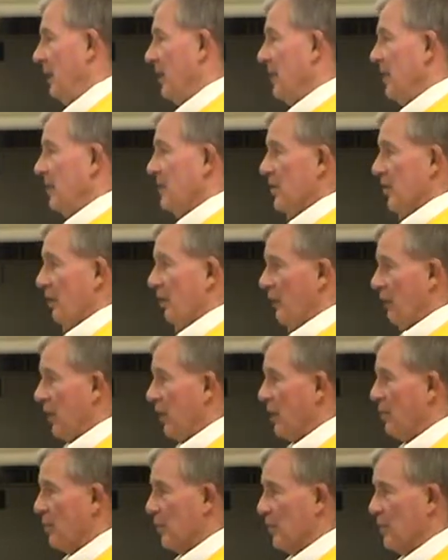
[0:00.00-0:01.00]
needs a
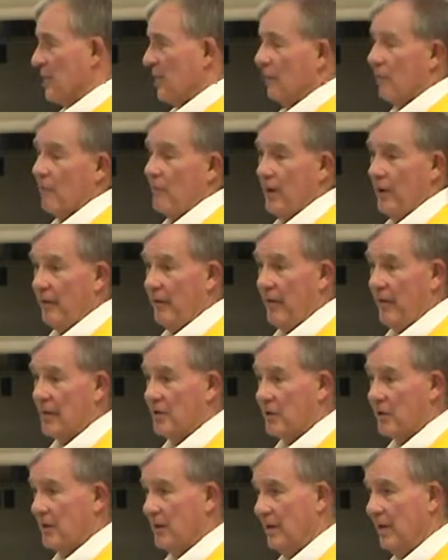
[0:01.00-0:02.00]
40%
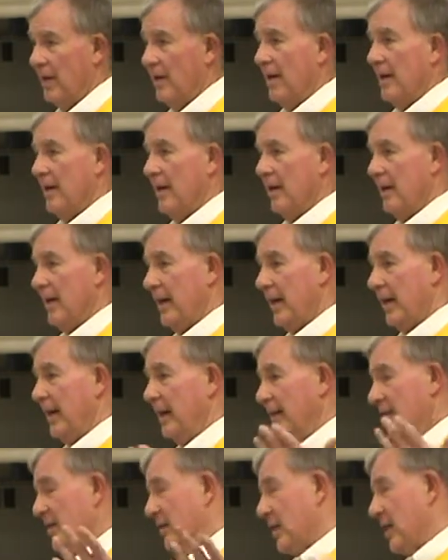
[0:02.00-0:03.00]
renovation,
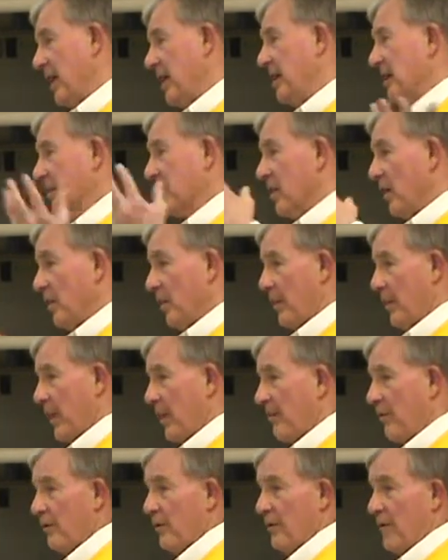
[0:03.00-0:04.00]
and the state is going to
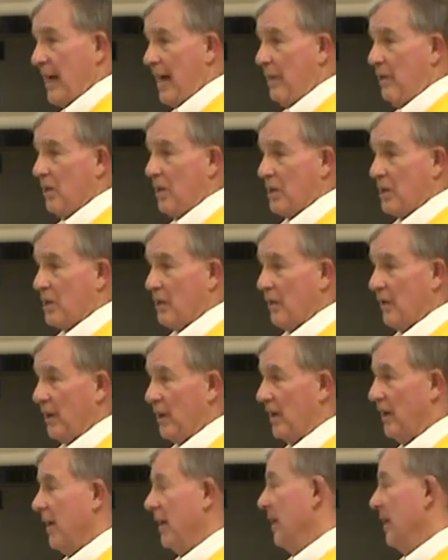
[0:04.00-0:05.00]
pay for that much of it,